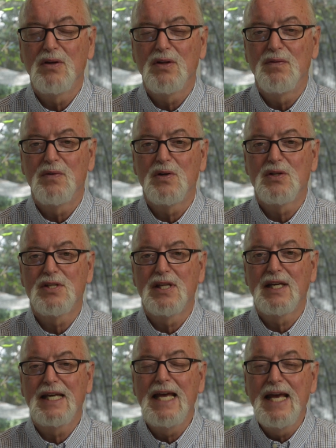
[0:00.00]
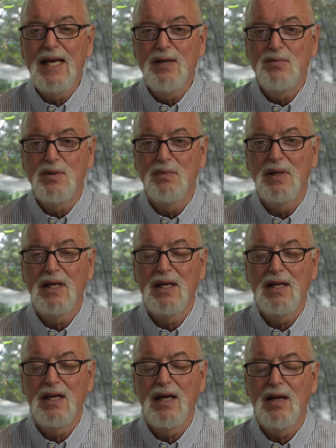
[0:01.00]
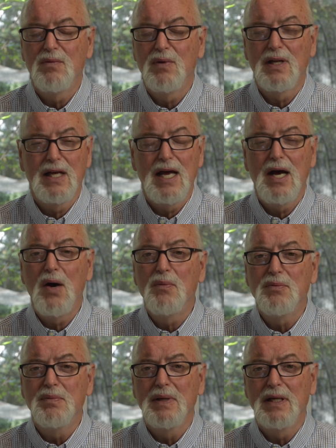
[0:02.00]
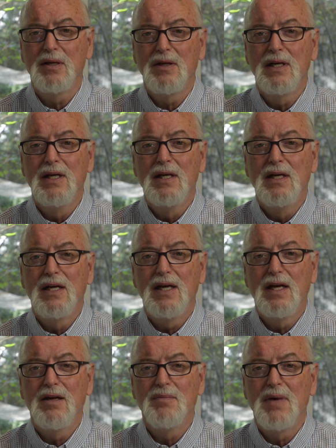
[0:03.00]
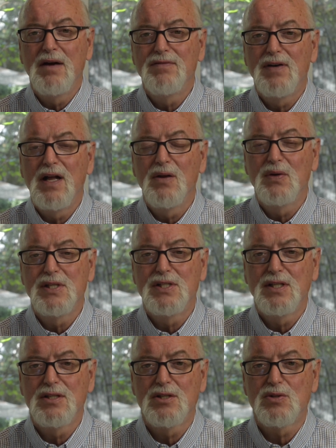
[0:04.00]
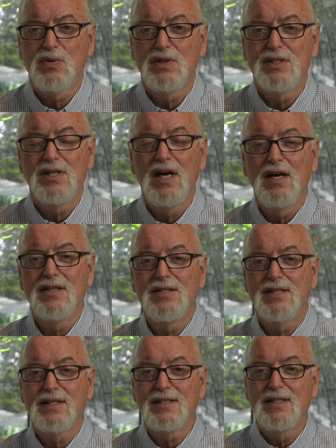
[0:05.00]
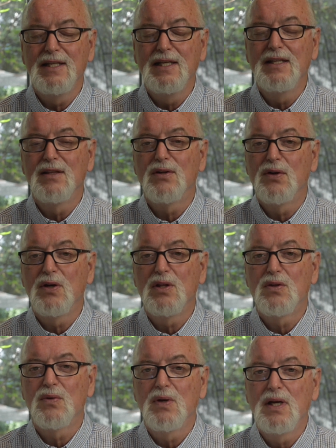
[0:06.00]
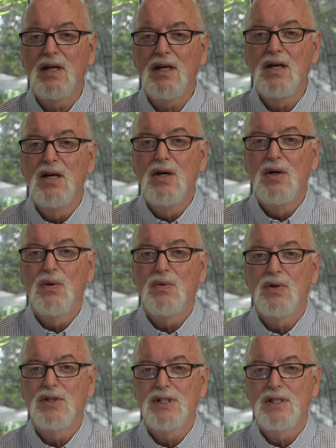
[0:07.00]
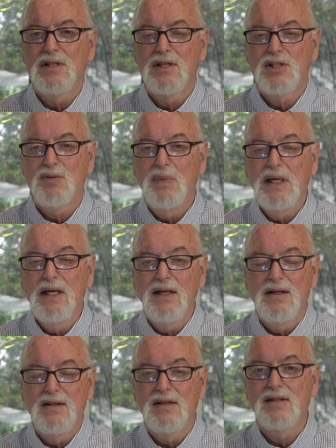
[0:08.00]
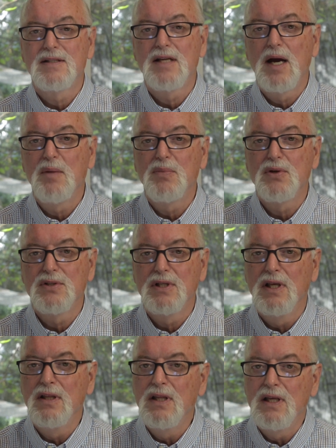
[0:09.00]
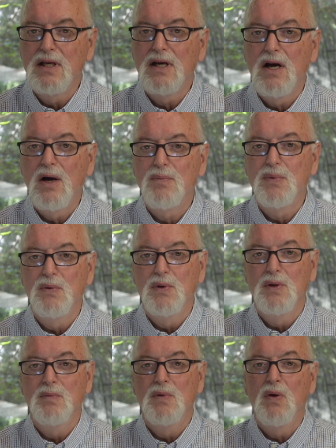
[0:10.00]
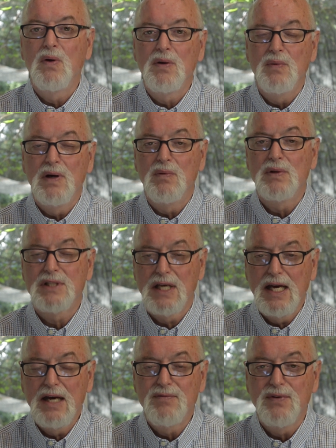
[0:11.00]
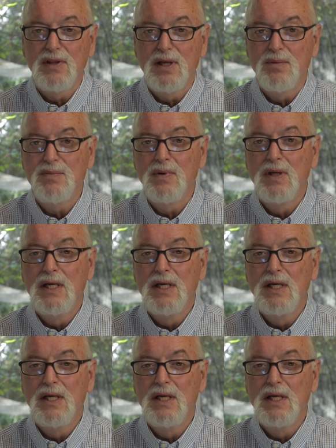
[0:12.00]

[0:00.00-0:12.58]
the verse that came to me and, and really helped me in my following Jesus was John 16 33, where Jesus speaking to the disciples in the upper room, knowing what was ahead for them,